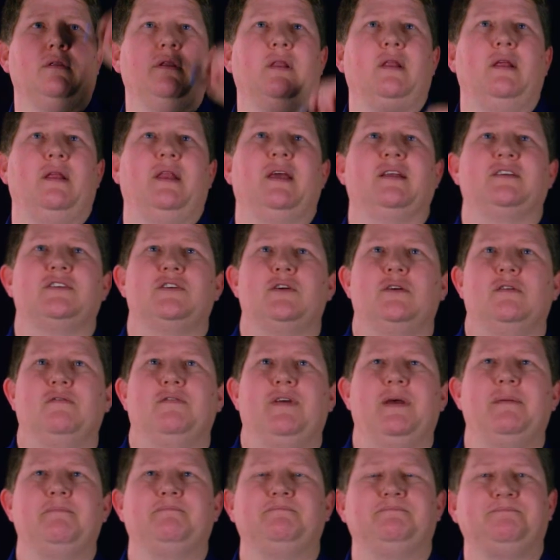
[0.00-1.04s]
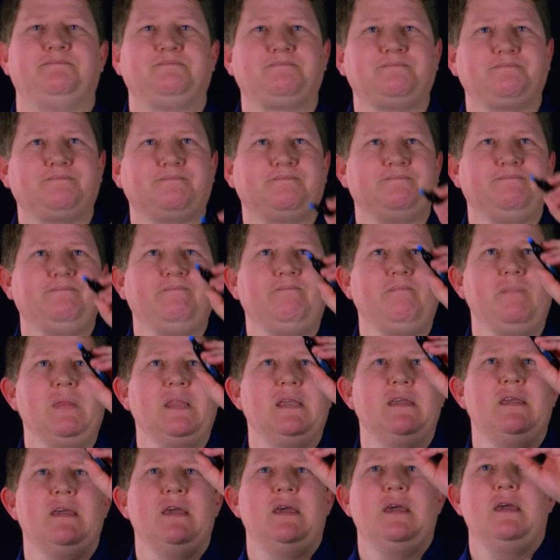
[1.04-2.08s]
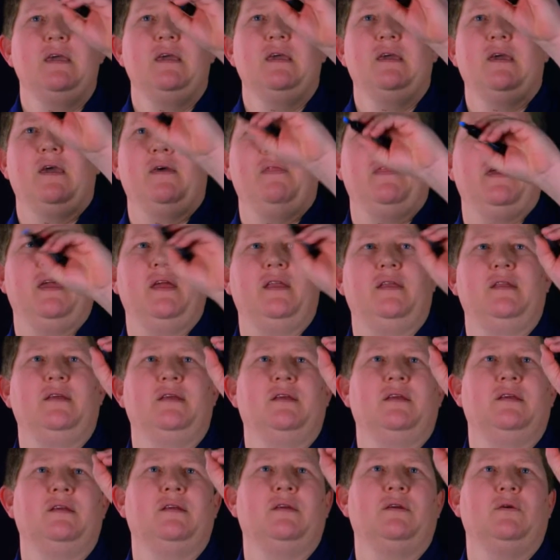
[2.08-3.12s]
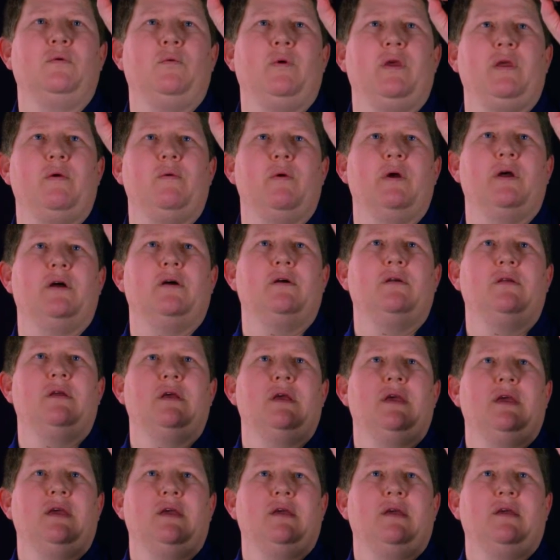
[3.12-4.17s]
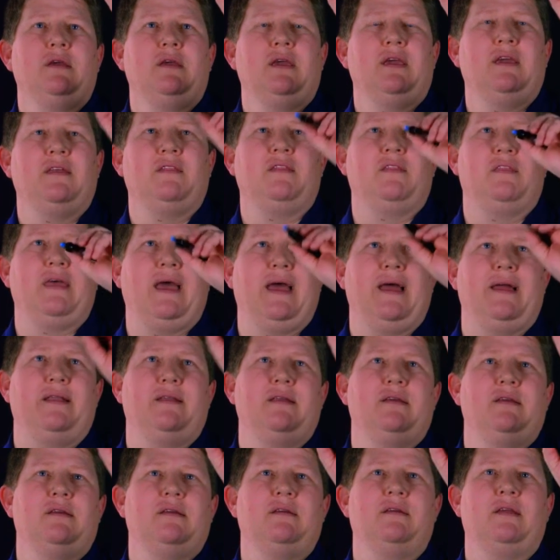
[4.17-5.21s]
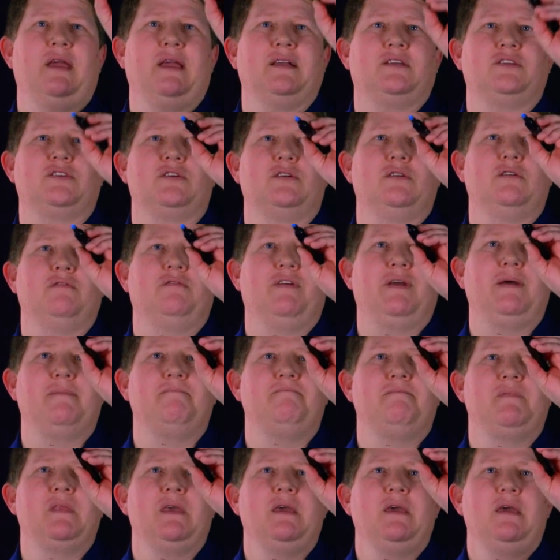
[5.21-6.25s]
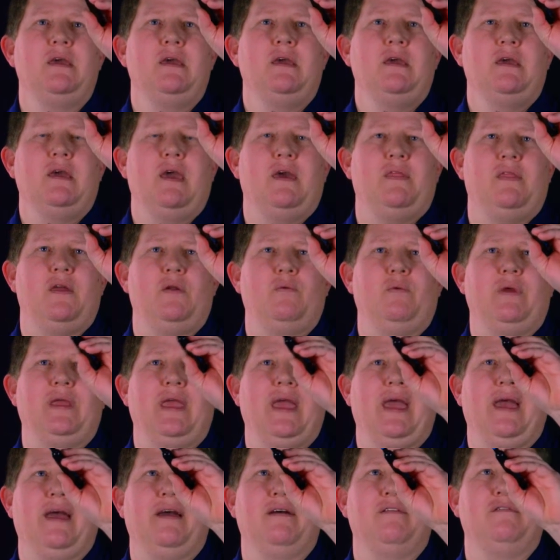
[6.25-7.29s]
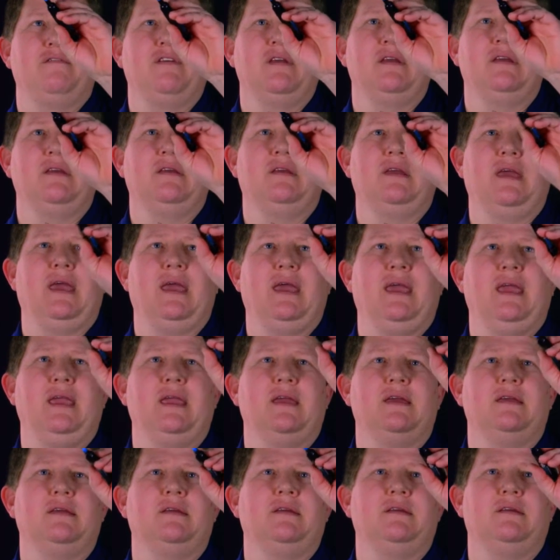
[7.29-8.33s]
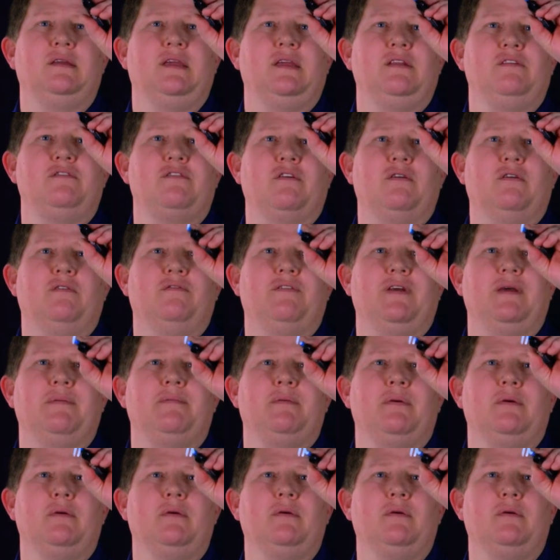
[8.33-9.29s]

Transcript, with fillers: an external V I P, and then we will hit that external V I P, and then we have a internal V I P